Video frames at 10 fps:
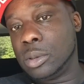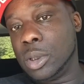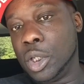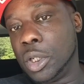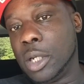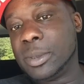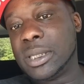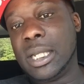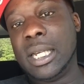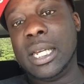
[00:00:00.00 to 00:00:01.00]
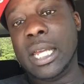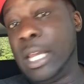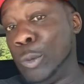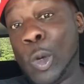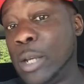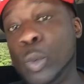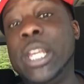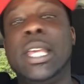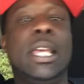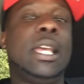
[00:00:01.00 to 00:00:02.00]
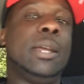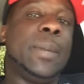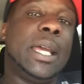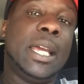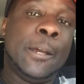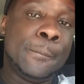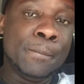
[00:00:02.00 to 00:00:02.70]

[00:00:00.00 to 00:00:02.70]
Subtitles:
you know what I'm saying, in one weekend, man.